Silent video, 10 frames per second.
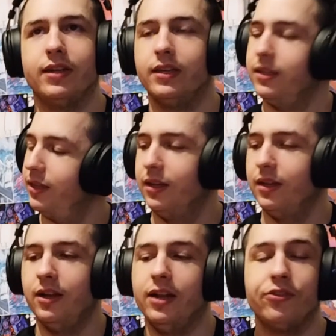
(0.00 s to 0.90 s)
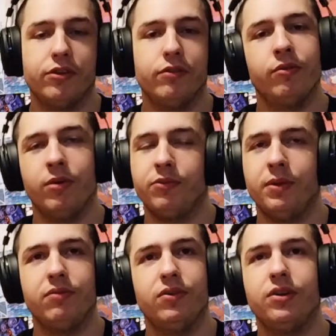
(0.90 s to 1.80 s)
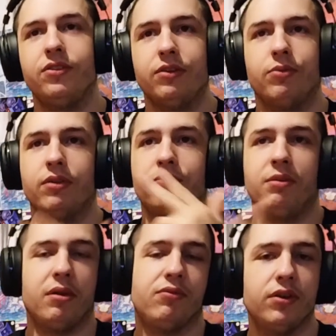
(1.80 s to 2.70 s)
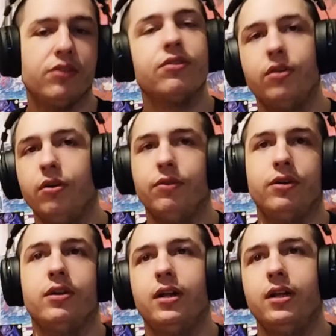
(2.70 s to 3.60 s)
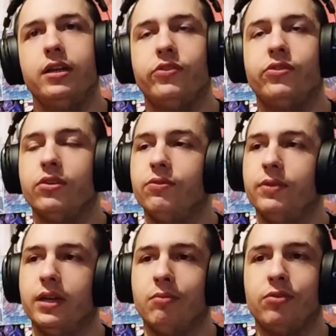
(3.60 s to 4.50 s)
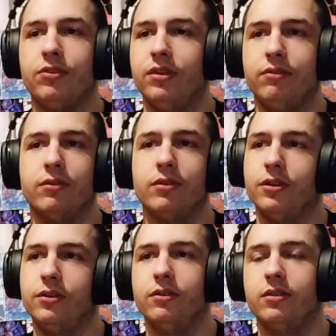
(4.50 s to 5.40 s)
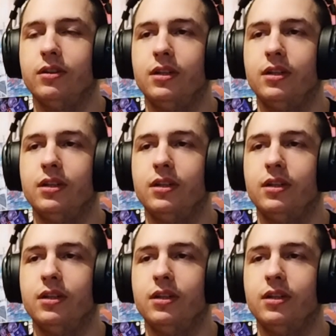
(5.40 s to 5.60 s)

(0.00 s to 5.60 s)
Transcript: like, last cover was male voice, now we have female voice cover. It's just very impressive, you know.